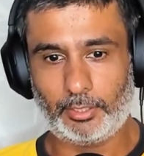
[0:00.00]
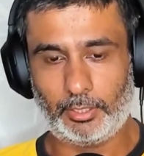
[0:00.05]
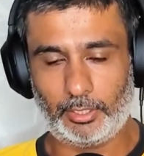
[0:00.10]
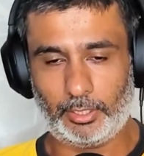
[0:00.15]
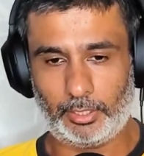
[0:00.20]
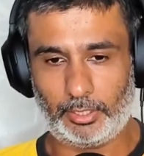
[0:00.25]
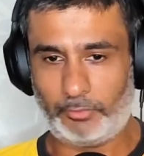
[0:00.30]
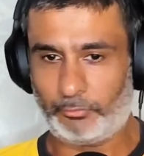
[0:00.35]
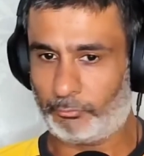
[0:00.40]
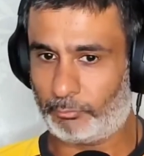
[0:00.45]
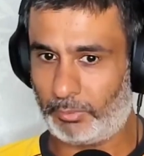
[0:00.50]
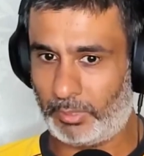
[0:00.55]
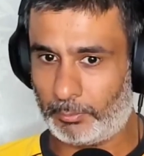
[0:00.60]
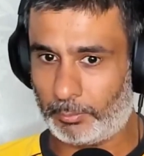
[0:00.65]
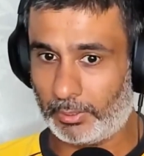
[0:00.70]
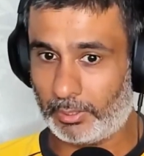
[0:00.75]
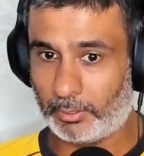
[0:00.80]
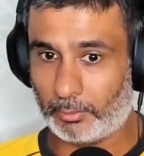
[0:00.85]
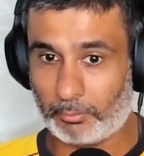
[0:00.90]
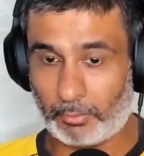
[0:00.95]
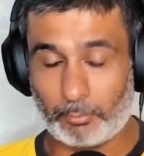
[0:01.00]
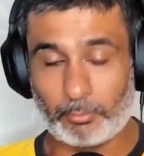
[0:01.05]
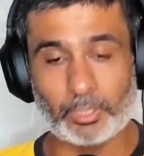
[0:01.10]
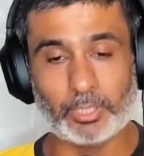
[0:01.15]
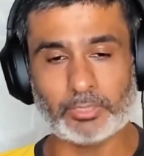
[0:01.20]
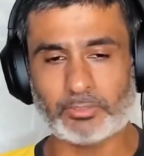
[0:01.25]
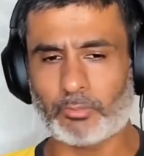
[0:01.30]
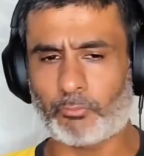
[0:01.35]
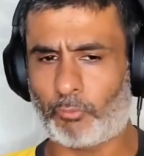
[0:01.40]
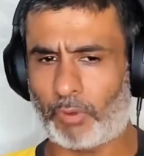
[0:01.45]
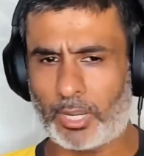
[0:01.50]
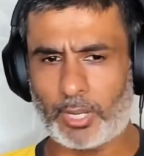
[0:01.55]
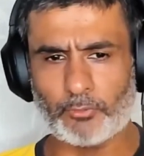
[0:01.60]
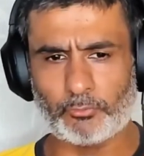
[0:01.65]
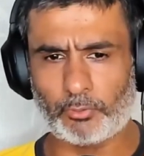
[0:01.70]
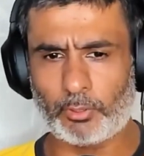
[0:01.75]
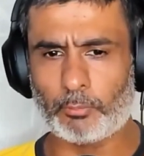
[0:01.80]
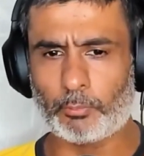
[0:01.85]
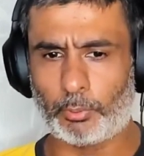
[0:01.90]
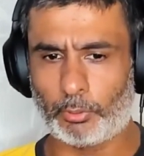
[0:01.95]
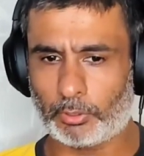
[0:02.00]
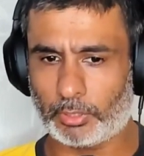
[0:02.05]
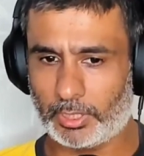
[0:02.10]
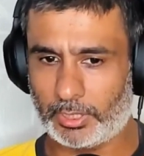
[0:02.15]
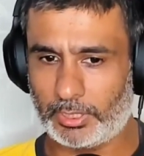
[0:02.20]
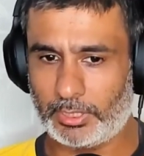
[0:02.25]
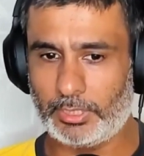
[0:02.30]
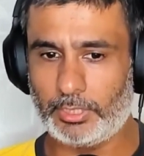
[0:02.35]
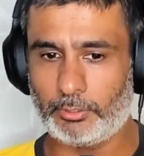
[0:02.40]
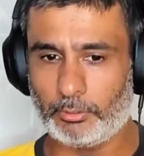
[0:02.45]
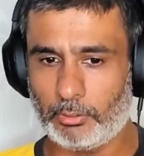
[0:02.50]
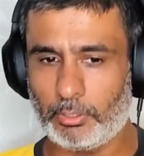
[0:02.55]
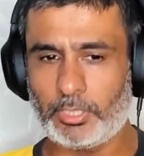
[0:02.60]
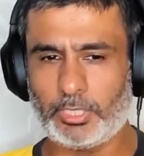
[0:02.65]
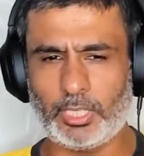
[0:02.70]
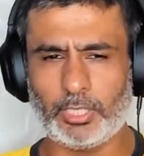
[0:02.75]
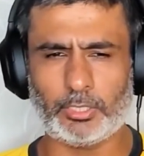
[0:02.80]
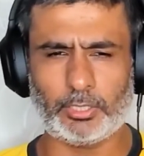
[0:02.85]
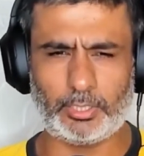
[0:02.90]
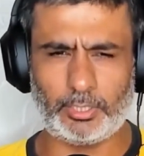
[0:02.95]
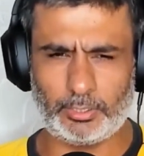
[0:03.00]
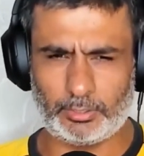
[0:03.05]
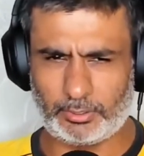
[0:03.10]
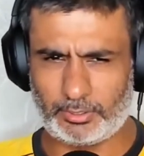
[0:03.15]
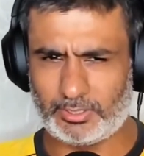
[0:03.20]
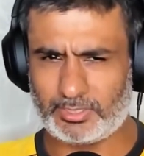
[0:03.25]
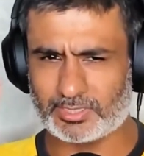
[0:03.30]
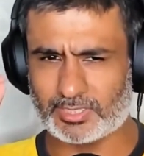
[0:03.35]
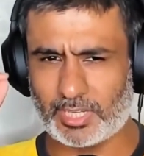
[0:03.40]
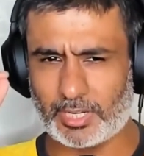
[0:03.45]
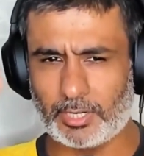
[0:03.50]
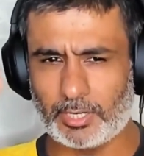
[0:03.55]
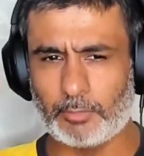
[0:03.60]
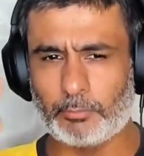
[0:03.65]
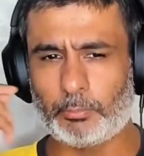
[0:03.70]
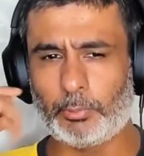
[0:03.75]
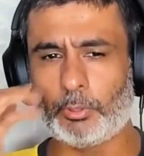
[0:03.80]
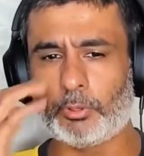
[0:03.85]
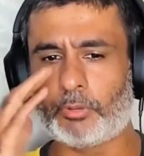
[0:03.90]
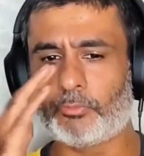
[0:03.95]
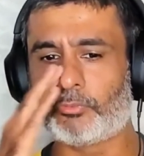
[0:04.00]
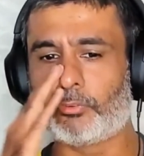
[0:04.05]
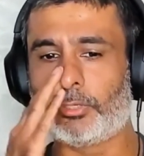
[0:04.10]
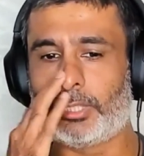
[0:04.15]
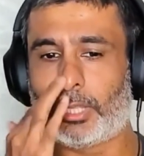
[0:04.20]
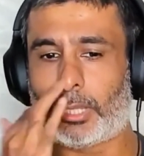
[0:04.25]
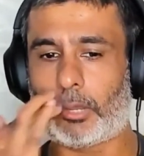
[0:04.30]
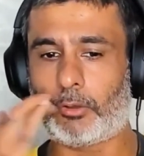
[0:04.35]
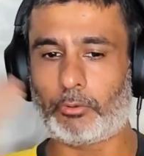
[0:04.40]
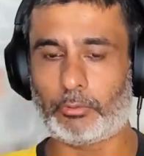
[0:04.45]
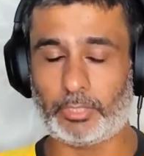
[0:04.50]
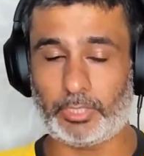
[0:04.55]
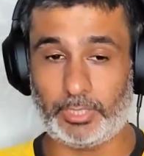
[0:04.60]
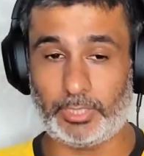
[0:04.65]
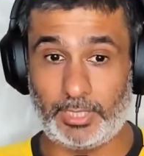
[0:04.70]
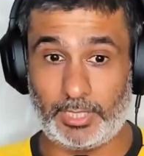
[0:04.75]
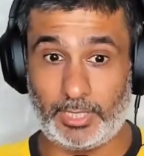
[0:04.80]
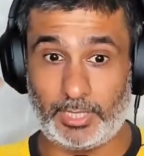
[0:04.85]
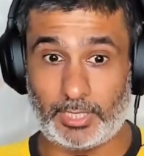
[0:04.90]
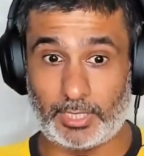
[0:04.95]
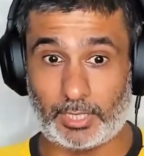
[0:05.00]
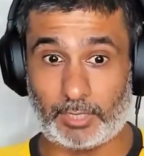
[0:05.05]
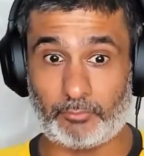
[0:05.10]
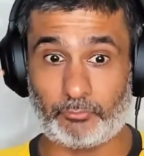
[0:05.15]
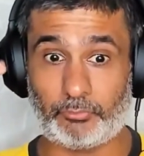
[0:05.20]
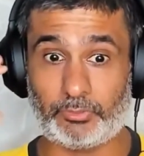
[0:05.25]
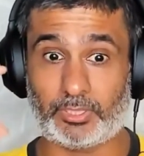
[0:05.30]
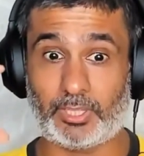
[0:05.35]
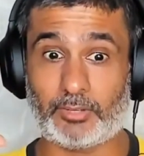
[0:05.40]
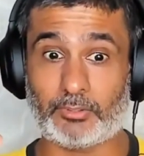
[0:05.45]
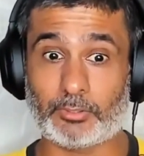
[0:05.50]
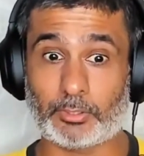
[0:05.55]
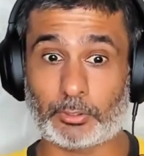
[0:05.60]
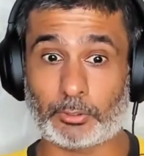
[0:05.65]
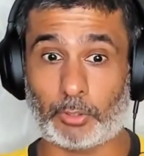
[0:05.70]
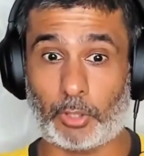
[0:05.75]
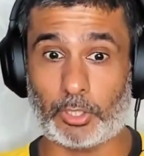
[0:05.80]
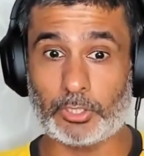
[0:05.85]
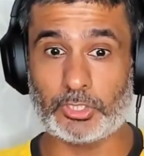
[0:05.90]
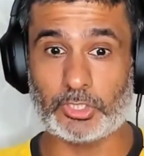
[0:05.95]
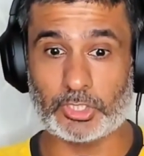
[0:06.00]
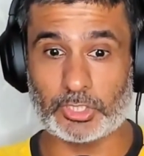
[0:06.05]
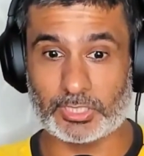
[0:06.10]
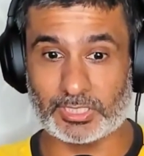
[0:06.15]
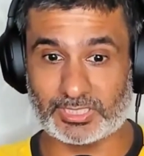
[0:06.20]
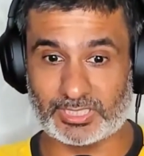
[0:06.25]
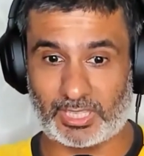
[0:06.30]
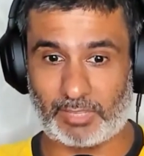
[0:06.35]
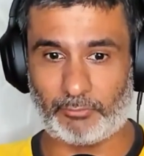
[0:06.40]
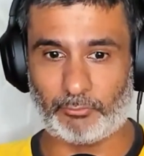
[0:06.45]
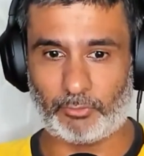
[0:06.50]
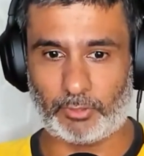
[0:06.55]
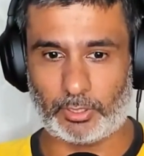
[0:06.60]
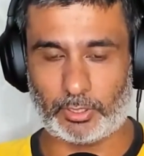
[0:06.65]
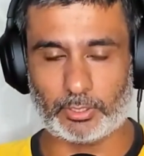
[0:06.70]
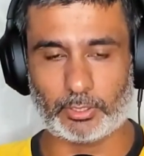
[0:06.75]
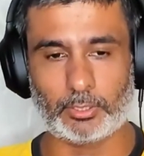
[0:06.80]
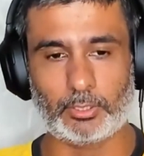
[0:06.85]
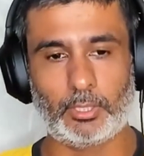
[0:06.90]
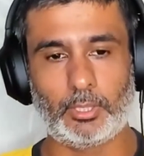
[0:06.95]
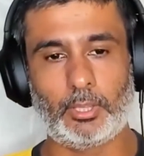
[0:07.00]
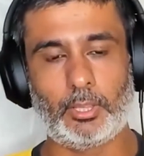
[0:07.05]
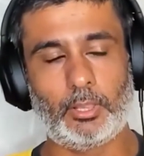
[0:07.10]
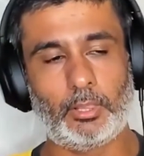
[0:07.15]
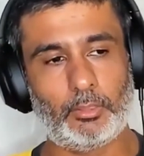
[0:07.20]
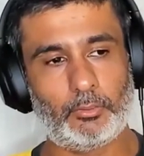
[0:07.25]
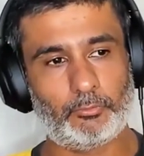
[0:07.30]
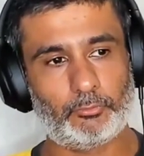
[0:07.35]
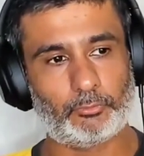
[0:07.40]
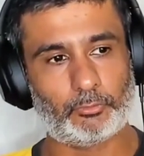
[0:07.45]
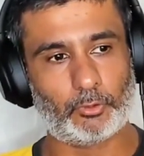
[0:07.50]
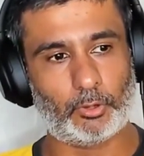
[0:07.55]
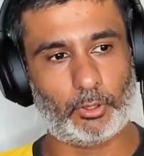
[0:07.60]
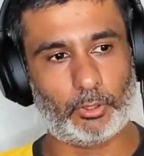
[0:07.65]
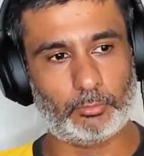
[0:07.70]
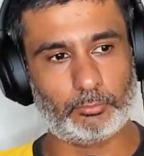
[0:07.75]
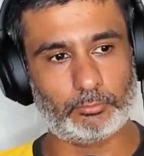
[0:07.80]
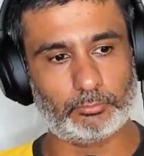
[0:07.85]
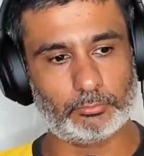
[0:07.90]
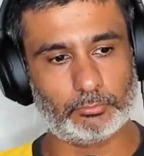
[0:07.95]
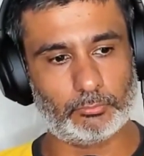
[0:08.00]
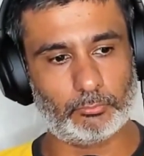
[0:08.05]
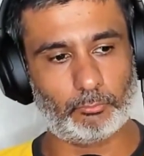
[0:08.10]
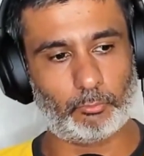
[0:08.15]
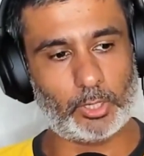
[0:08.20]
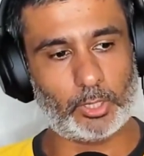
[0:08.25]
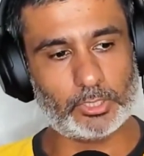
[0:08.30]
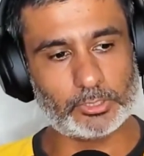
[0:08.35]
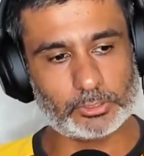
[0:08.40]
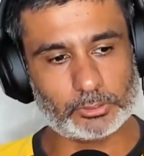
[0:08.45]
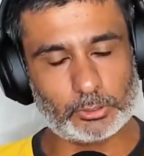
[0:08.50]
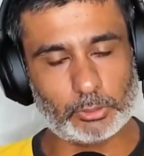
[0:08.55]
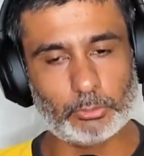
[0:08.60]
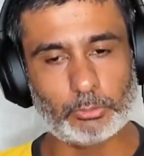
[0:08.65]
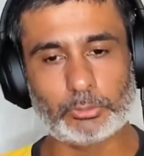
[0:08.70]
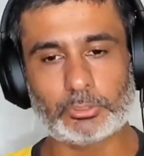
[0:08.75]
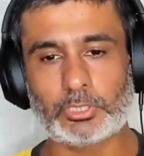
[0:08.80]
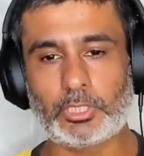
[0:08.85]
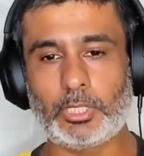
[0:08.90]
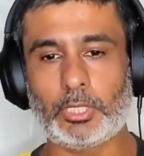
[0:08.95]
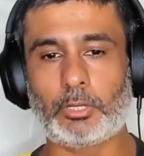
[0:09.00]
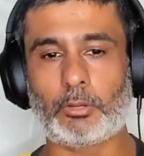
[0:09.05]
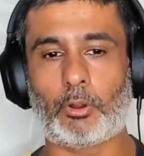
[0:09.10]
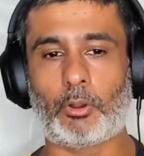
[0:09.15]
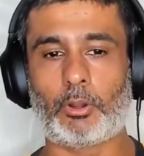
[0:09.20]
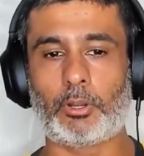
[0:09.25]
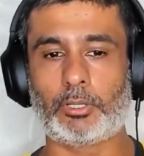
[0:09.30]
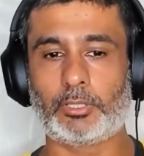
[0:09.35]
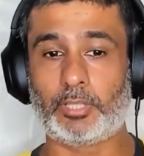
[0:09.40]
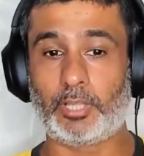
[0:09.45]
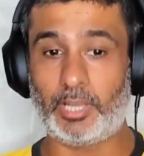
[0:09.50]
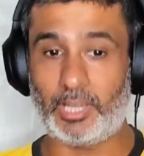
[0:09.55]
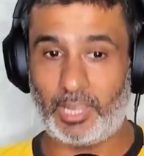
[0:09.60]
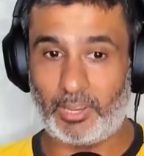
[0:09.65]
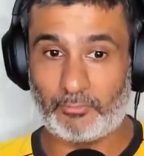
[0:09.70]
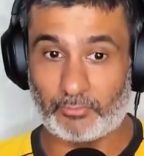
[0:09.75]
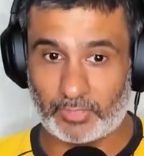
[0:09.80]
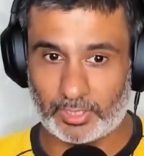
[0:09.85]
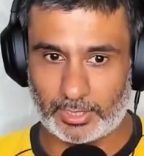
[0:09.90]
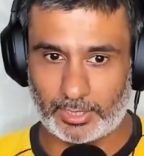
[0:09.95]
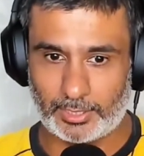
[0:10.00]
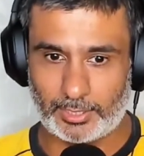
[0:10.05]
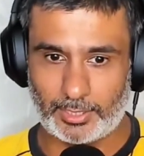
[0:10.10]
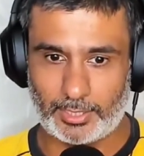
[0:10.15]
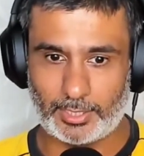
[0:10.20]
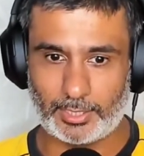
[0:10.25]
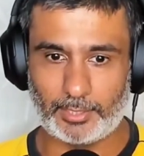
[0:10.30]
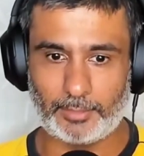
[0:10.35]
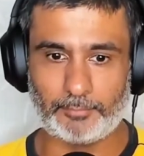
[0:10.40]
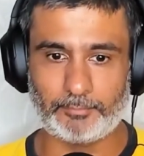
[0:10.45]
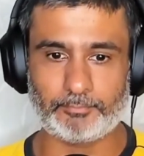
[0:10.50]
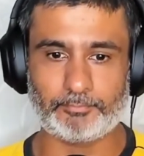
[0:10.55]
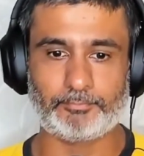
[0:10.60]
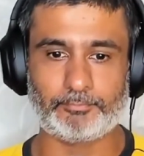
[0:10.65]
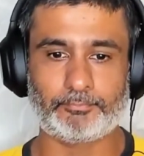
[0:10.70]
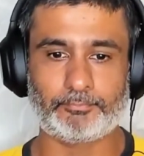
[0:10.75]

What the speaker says: If people remember, it's a wonderful book, and he said it beautifully. How in India there is a conscious effort from what is loosely called the left in India